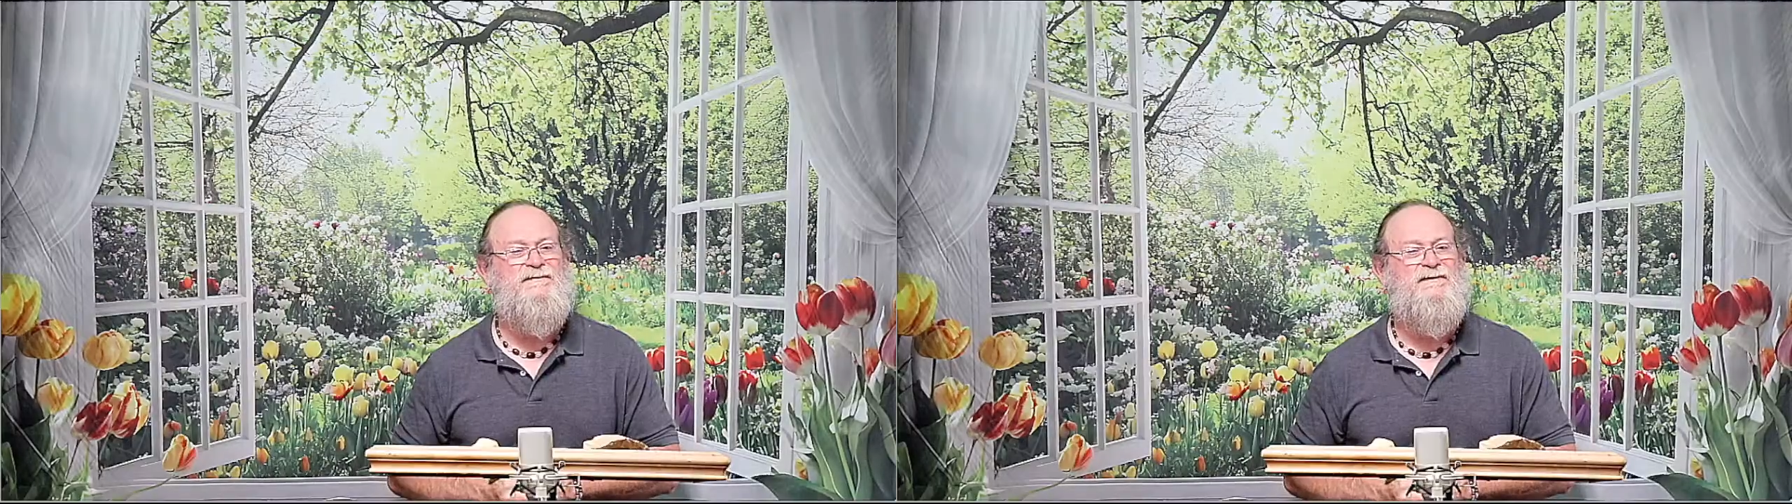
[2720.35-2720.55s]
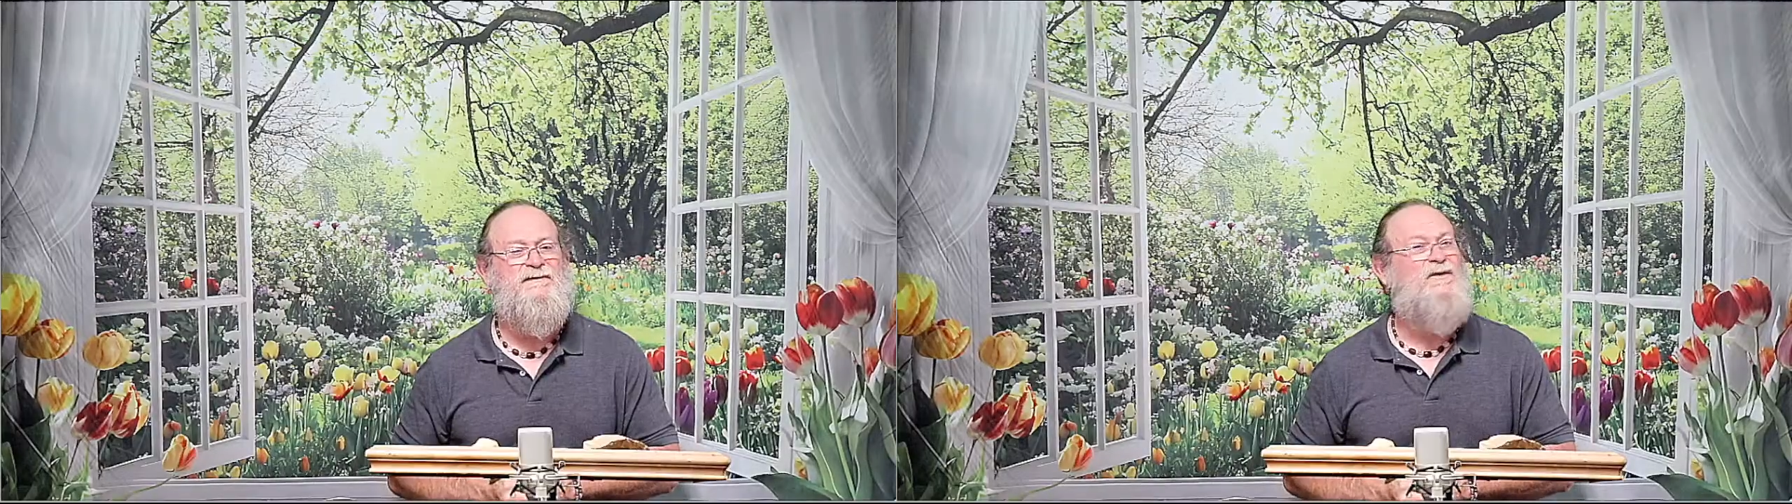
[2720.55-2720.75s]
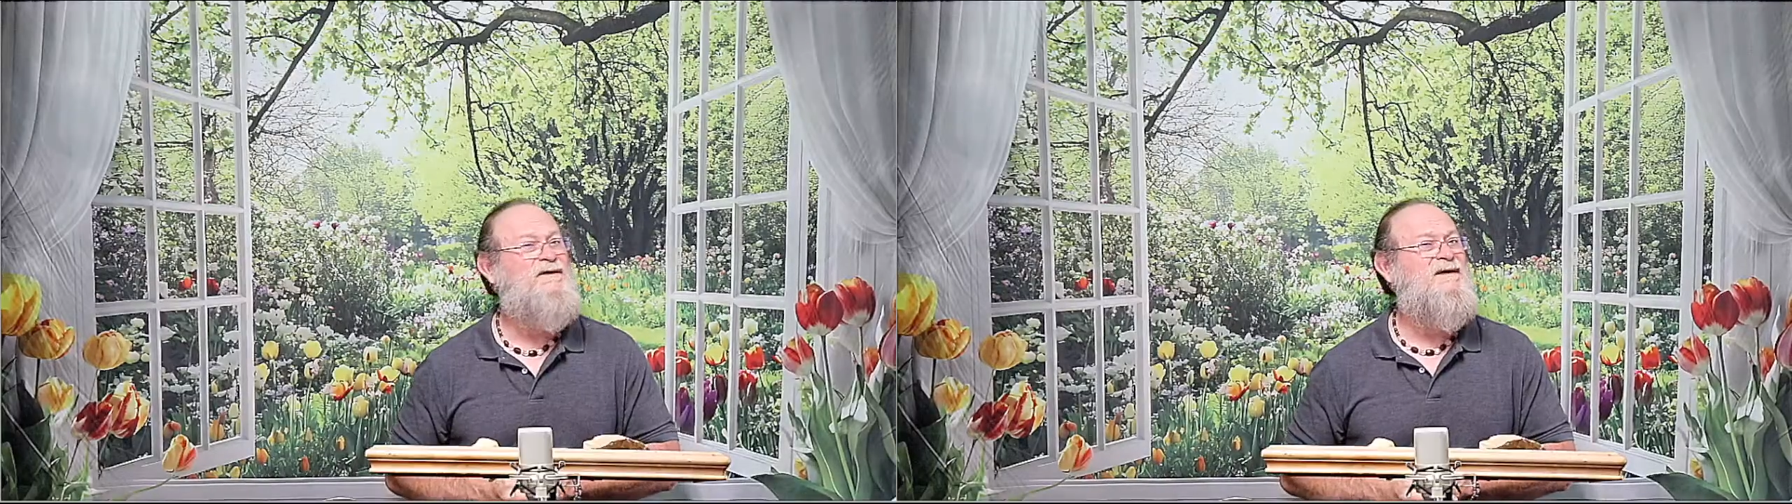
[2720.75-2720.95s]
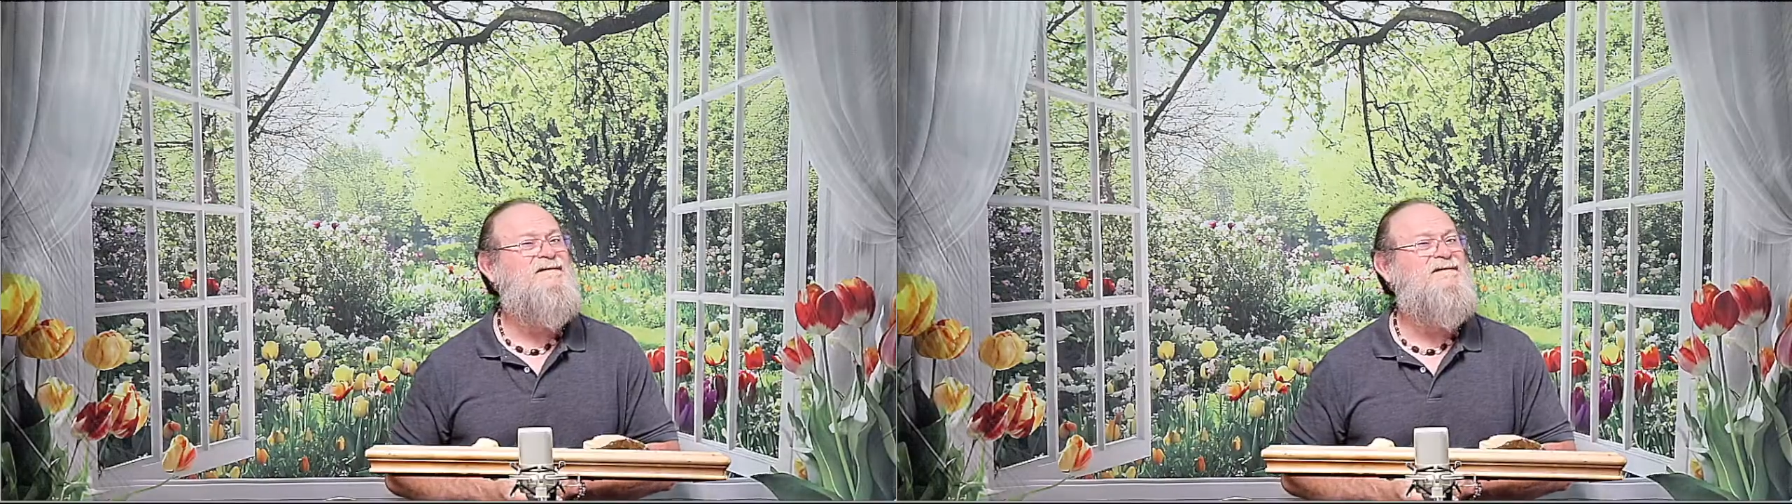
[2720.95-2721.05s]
What does it